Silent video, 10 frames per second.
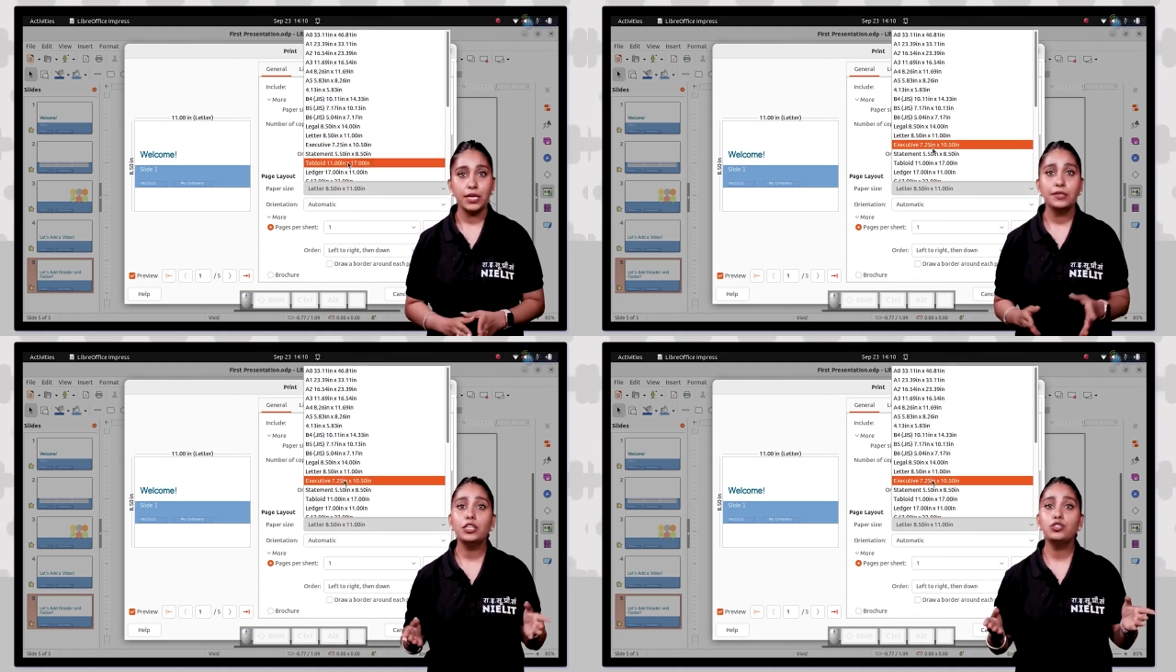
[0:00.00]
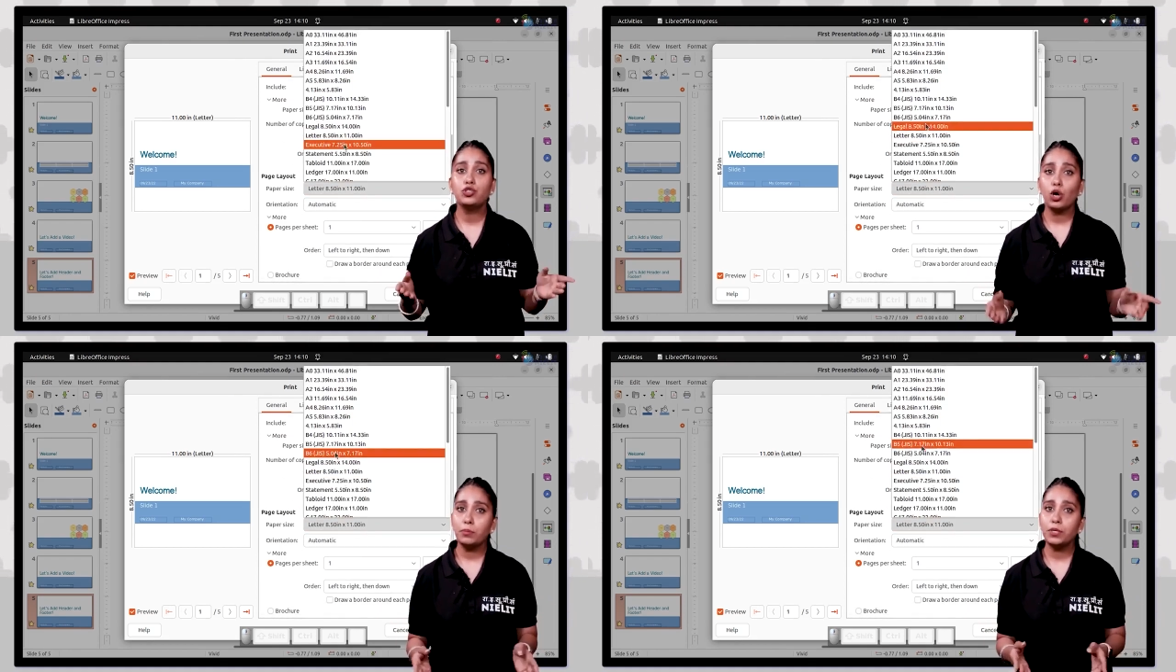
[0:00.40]
The
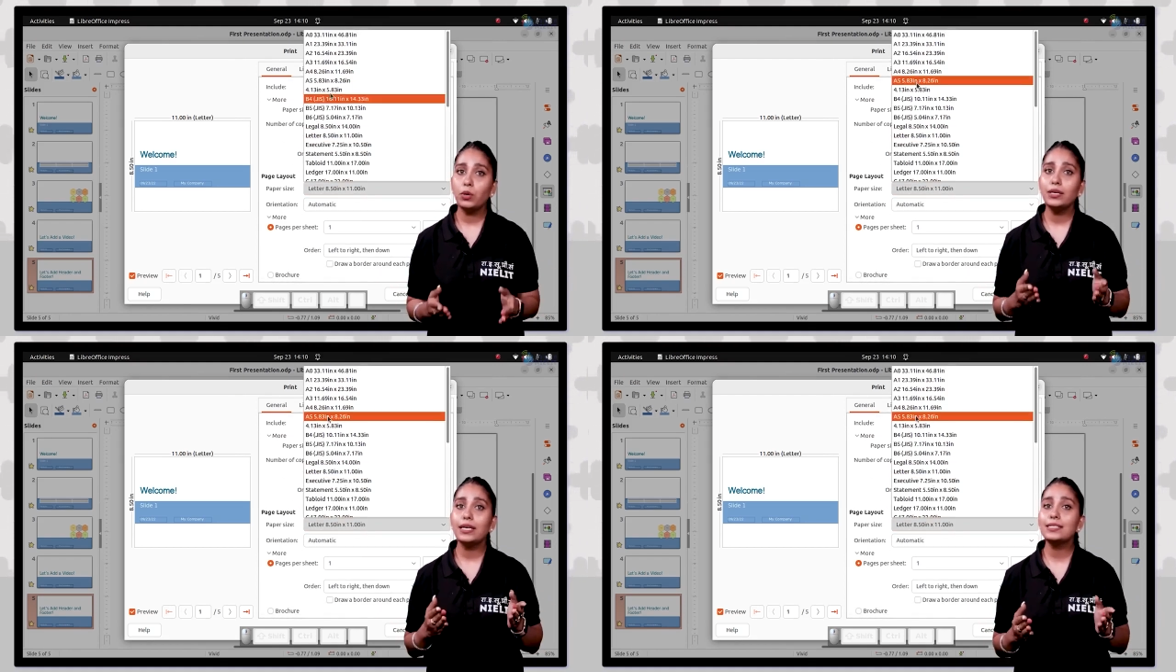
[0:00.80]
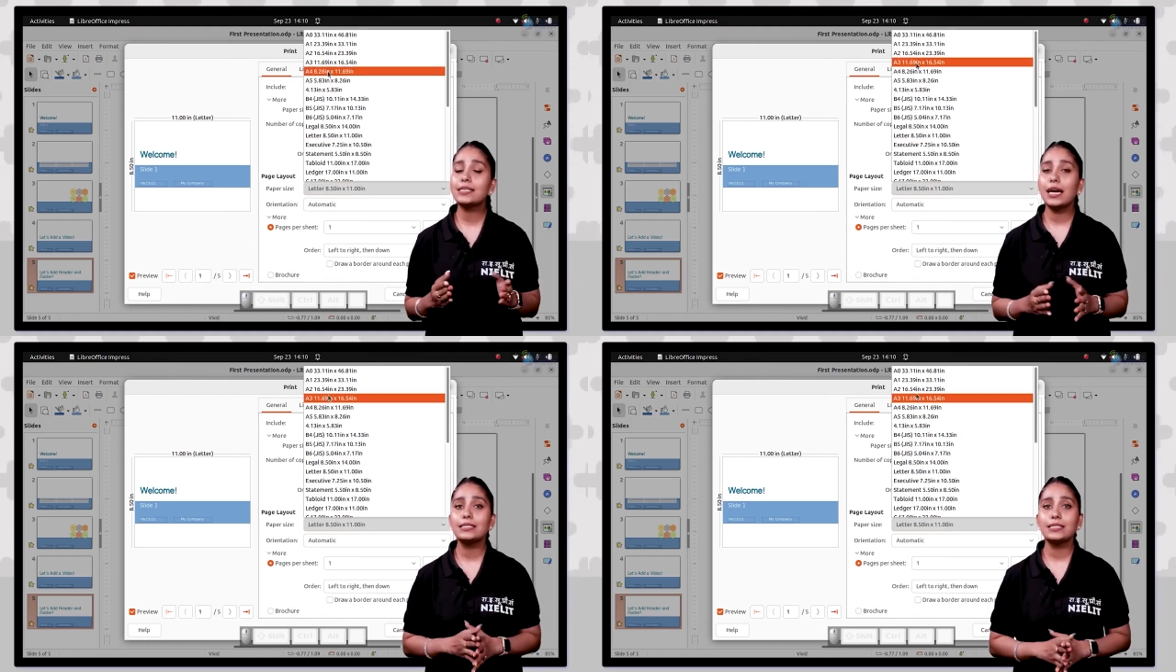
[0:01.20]
drop-down list
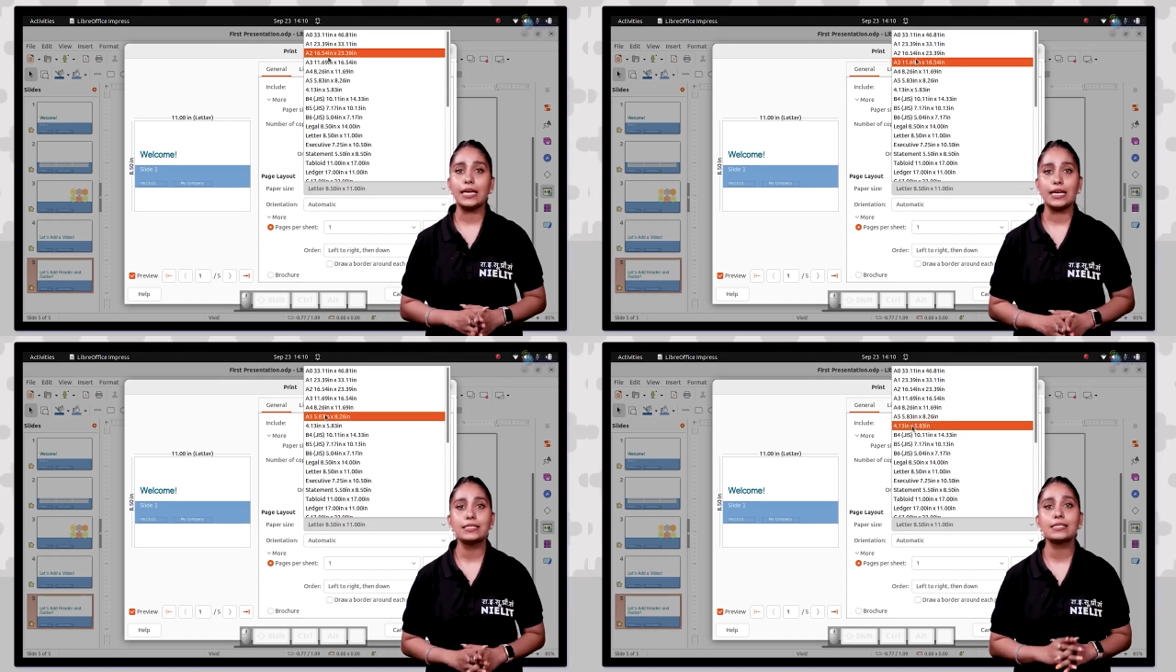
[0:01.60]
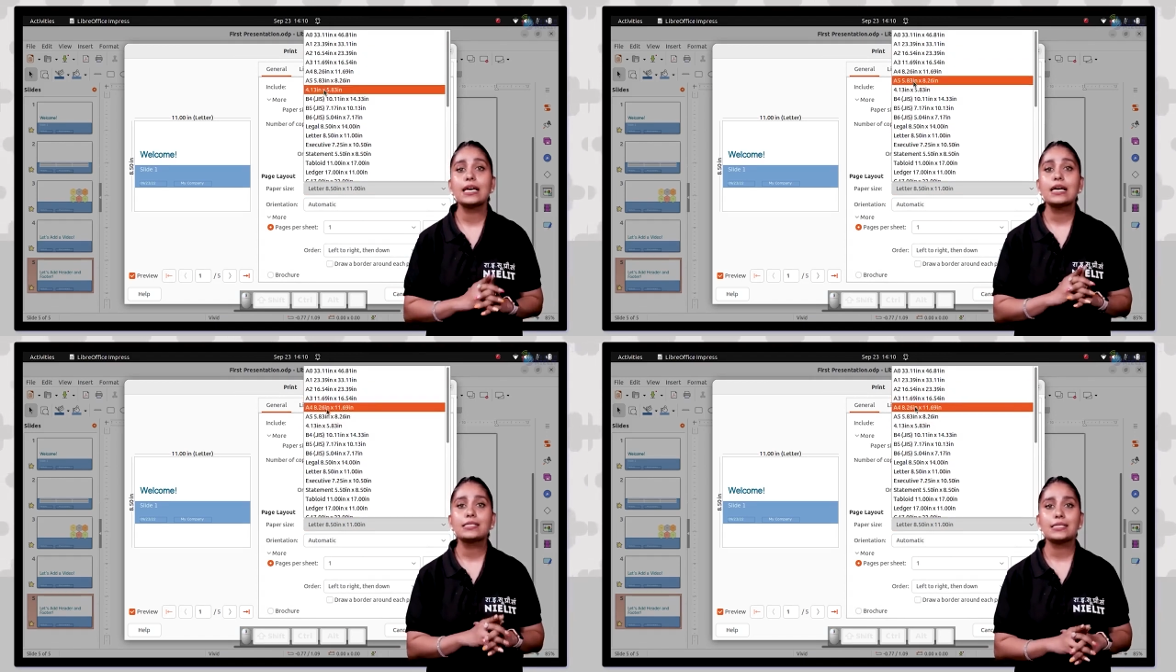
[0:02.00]
contains
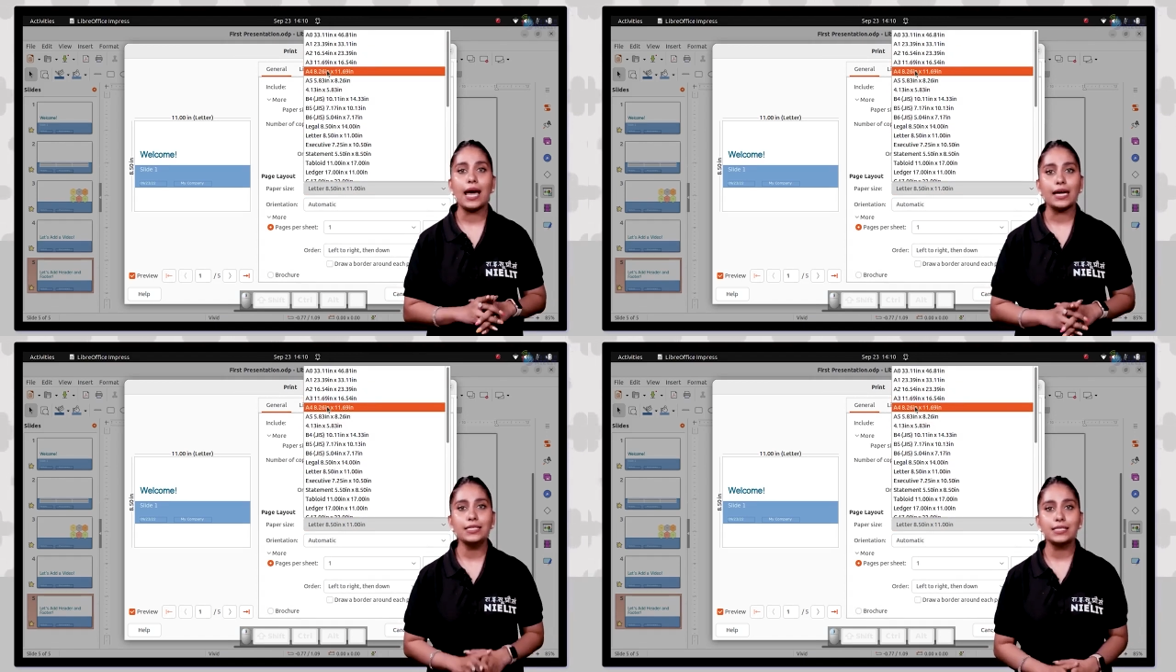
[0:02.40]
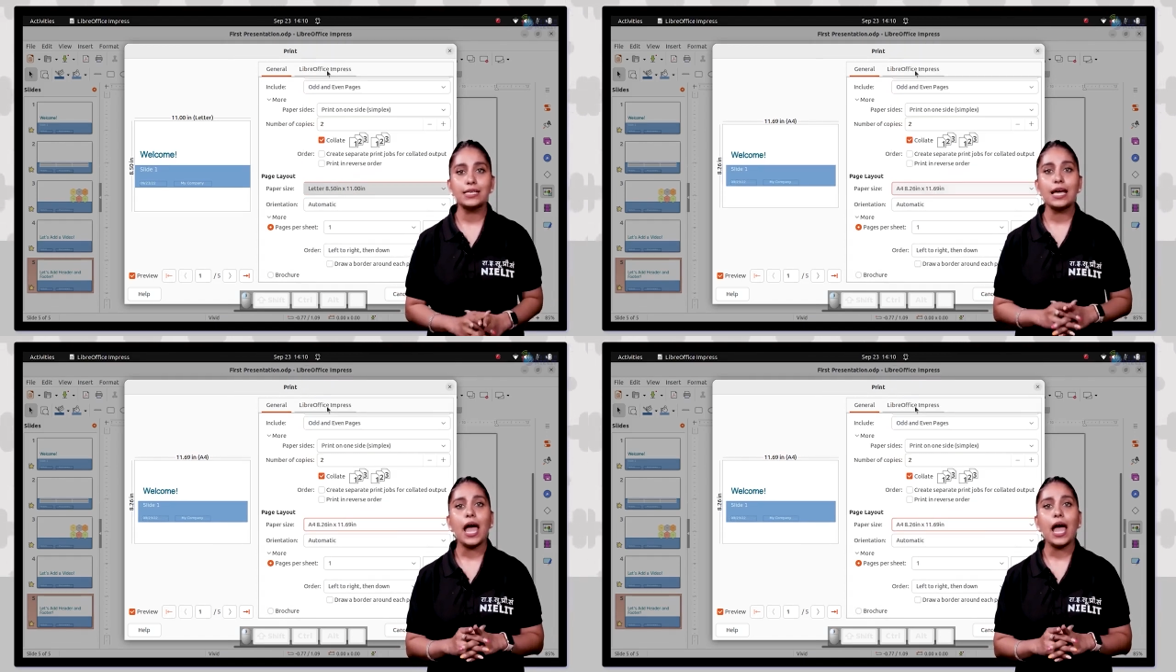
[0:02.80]
slides,